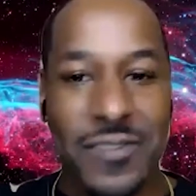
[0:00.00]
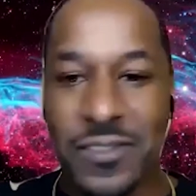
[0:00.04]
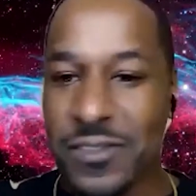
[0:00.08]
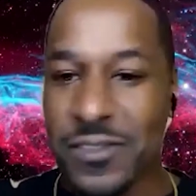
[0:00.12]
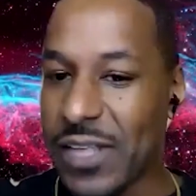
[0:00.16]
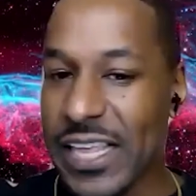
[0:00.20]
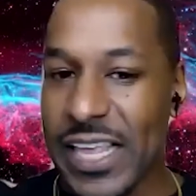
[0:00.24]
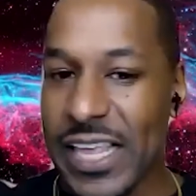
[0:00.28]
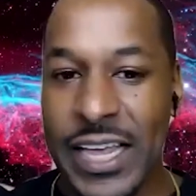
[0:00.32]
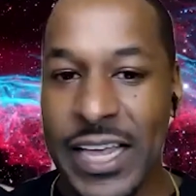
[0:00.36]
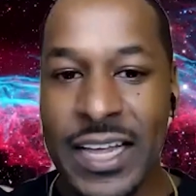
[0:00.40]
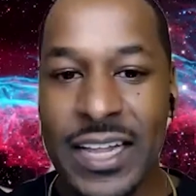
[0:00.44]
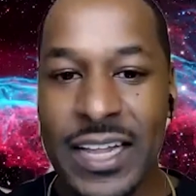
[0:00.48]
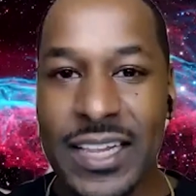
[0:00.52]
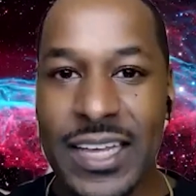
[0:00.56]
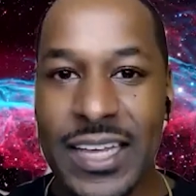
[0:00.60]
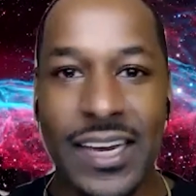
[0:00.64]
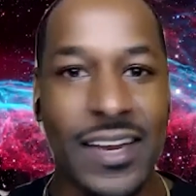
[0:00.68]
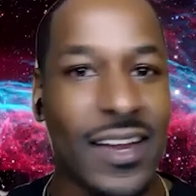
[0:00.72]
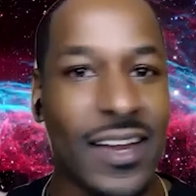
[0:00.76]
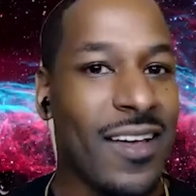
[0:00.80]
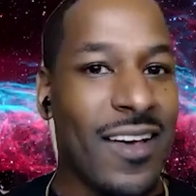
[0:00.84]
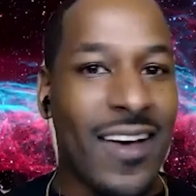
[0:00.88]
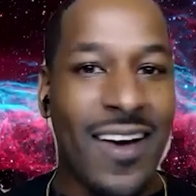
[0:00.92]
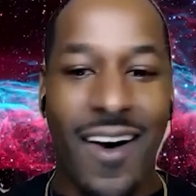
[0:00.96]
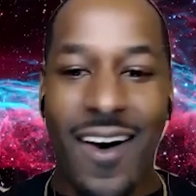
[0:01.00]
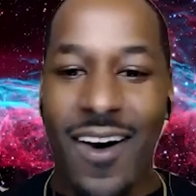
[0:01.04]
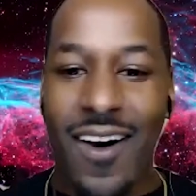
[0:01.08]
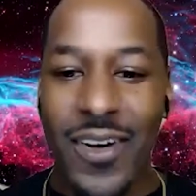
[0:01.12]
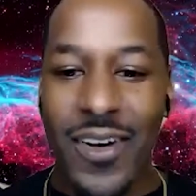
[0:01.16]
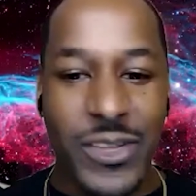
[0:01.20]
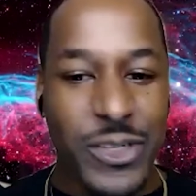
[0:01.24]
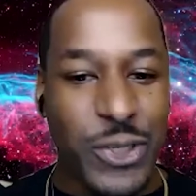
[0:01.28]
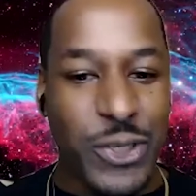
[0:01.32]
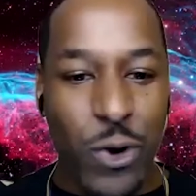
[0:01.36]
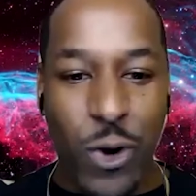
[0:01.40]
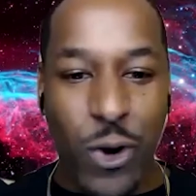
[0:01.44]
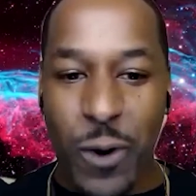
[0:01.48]
England, all
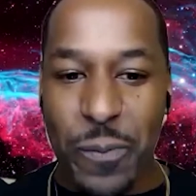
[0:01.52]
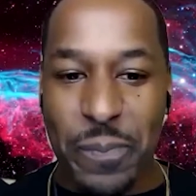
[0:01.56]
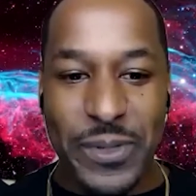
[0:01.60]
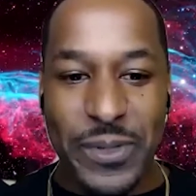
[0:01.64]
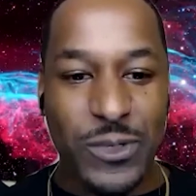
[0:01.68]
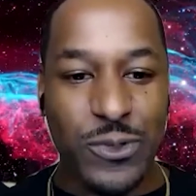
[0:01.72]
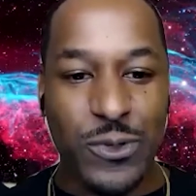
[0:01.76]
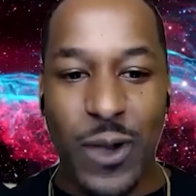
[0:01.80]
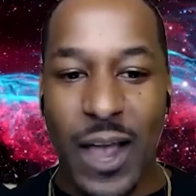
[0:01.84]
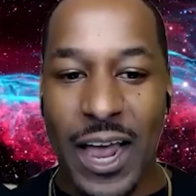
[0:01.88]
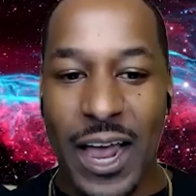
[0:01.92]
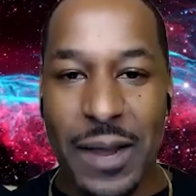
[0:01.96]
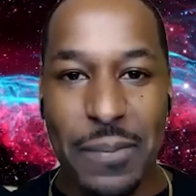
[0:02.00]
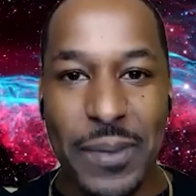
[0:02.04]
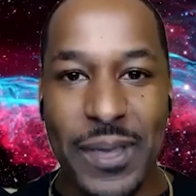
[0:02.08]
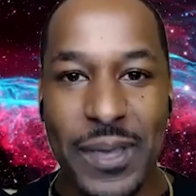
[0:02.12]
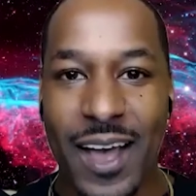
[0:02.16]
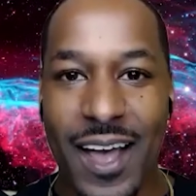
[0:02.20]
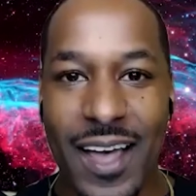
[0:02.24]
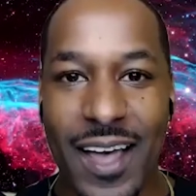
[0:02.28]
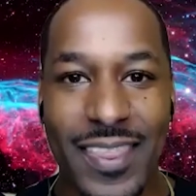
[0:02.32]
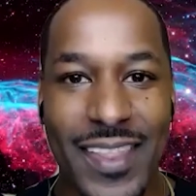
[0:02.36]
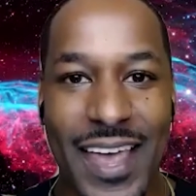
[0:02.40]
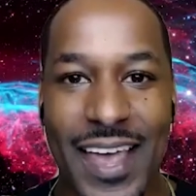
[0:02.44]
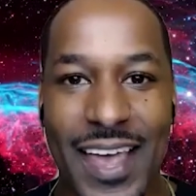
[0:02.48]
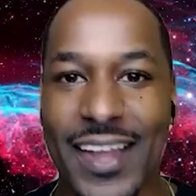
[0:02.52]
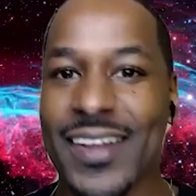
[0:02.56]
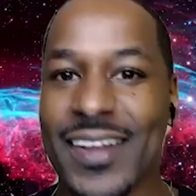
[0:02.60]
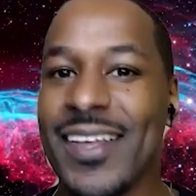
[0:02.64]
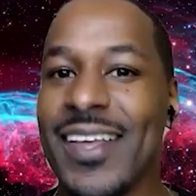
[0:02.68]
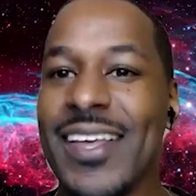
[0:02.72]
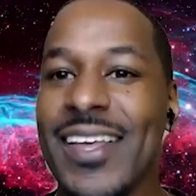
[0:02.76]
Europe is trying to be on that.